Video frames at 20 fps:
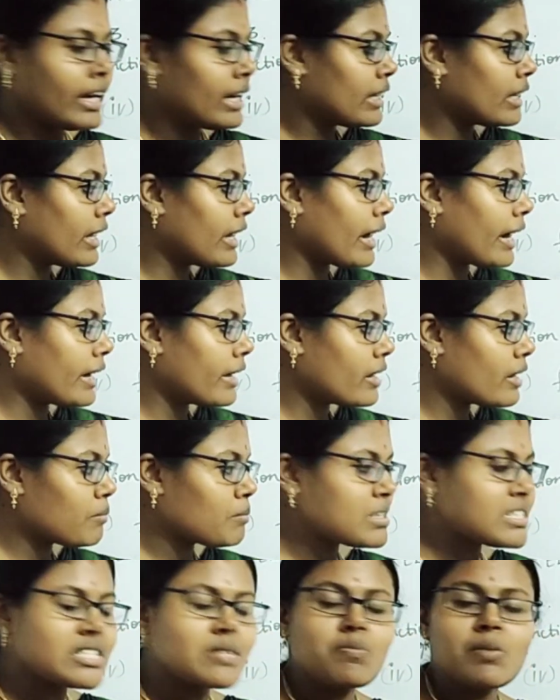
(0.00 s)
The greater
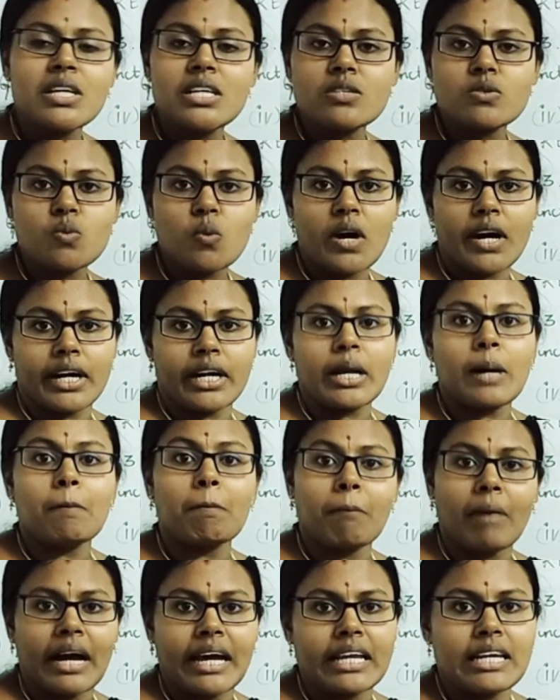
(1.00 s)
number symbol is what?
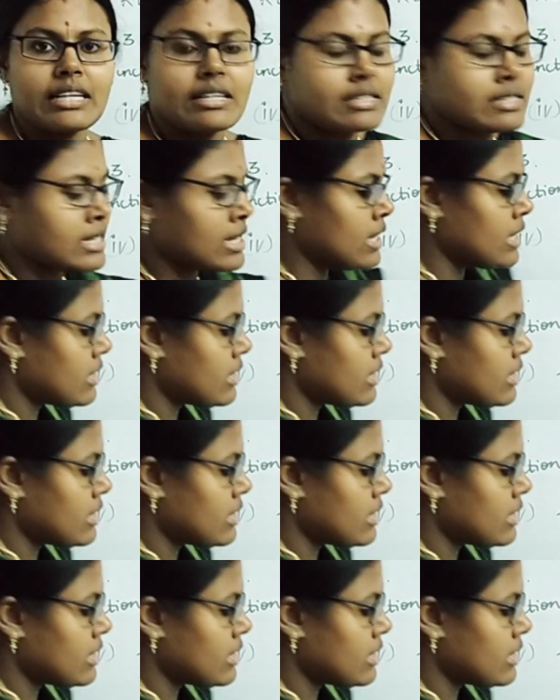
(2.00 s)
Minus.